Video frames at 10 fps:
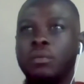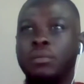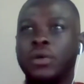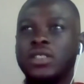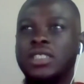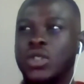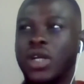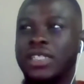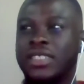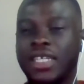but you
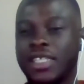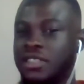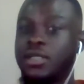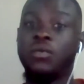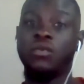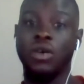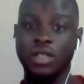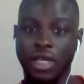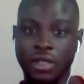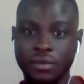can take it a step
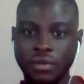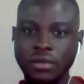further